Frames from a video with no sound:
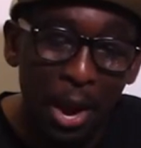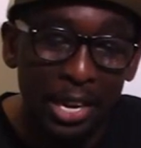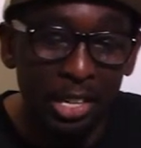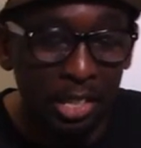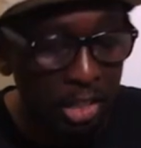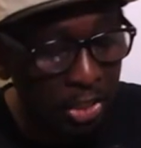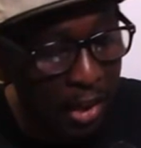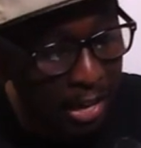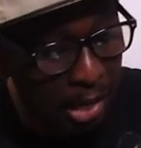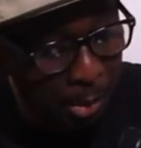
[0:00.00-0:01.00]
right into
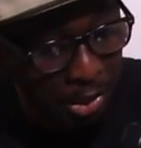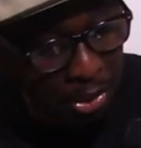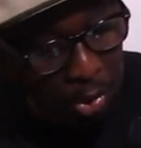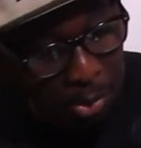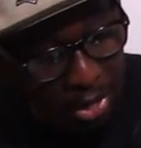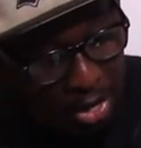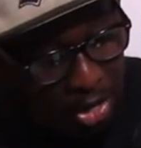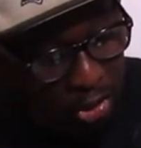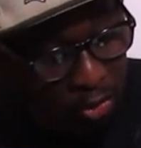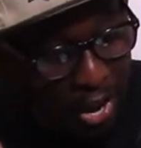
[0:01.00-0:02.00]
track number two man
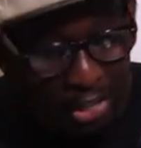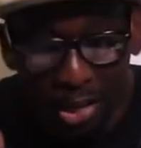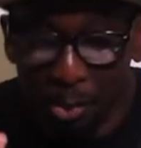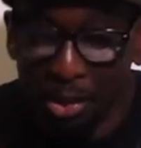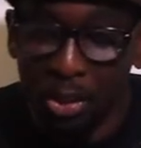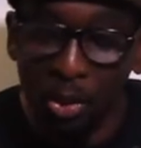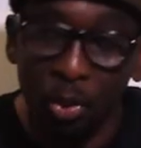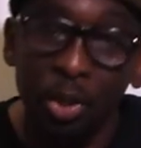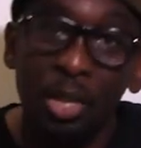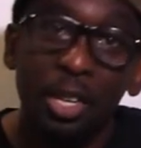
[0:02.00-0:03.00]
track number
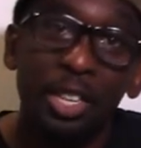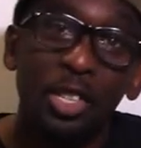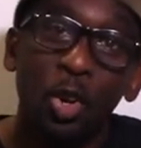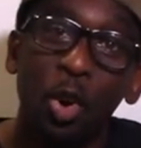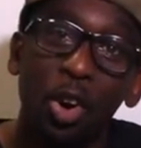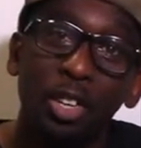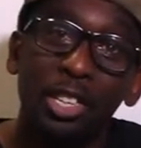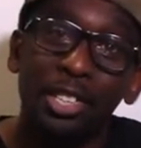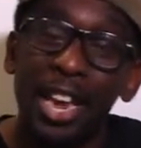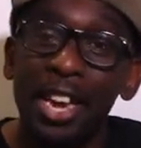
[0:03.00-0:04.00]
two is called
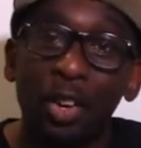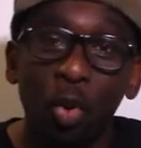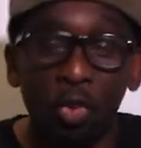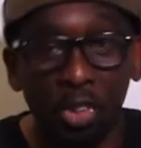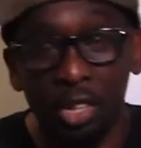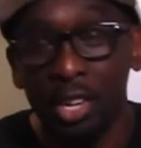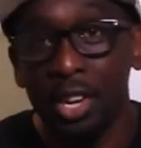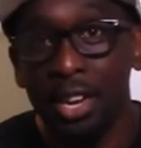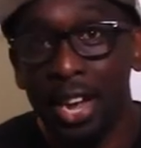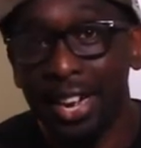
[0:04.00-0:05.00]
the takeover
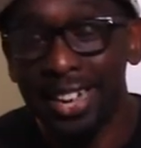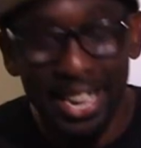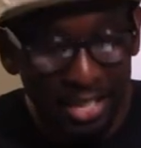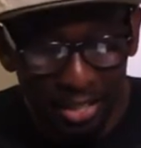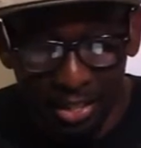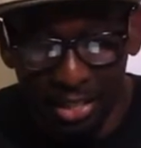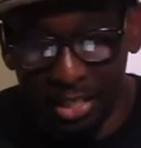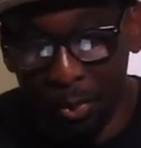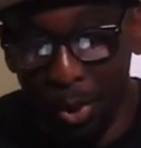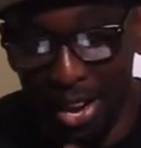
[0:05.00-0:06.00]
and then
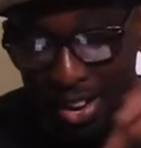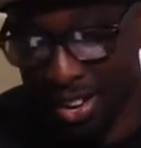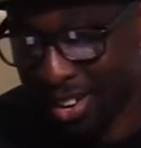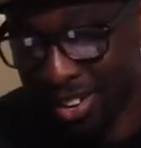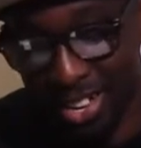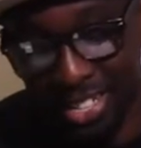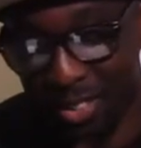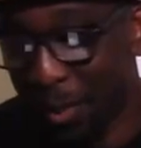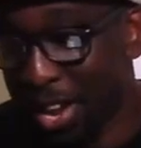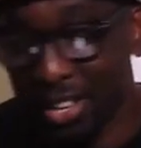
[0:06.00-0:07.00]
this is when this
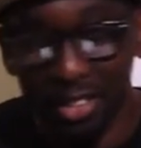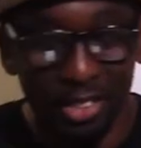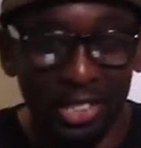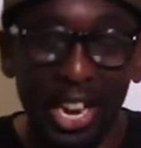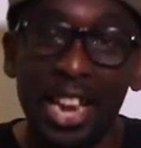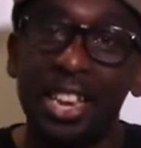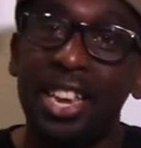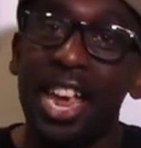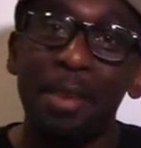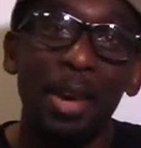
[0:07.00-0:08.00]
is when jay
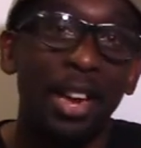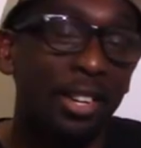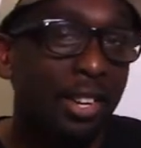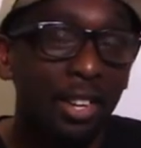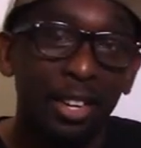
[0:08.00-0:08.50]
came at